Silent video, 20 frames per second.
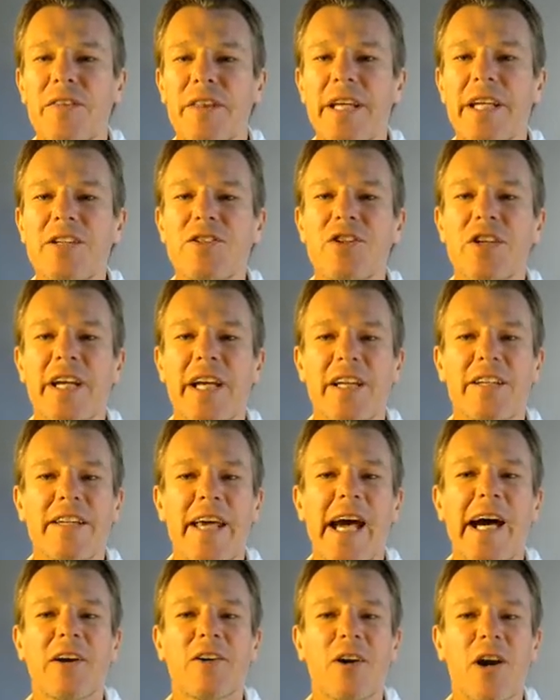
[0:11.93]
These you can
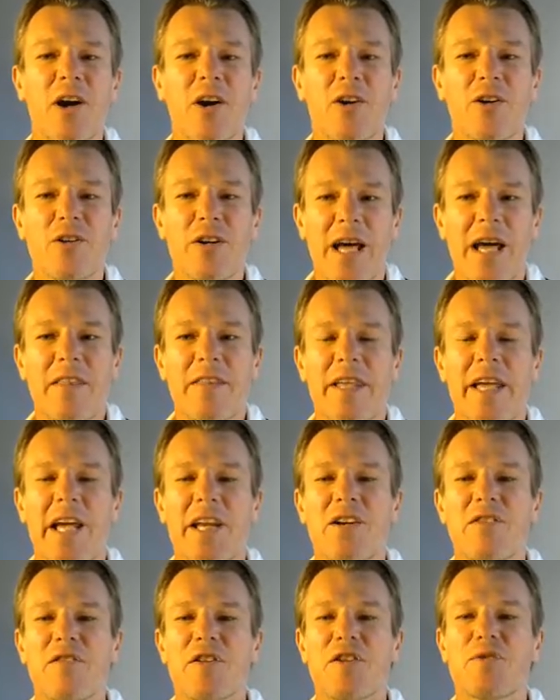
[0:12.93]
download at the
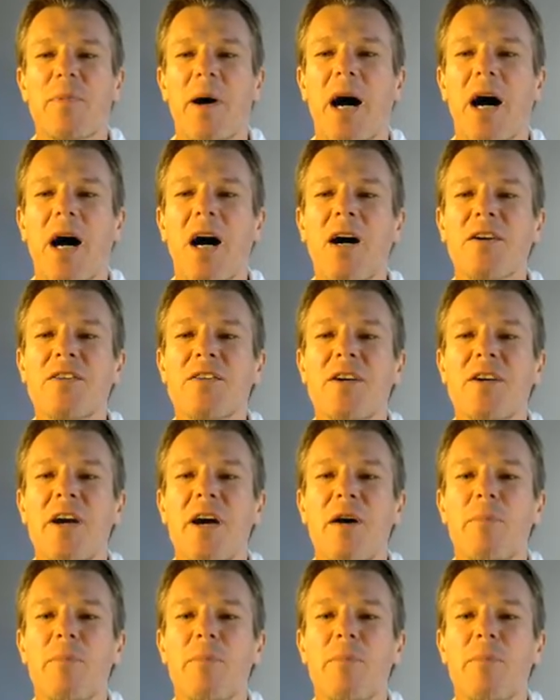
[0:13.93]
end of this part,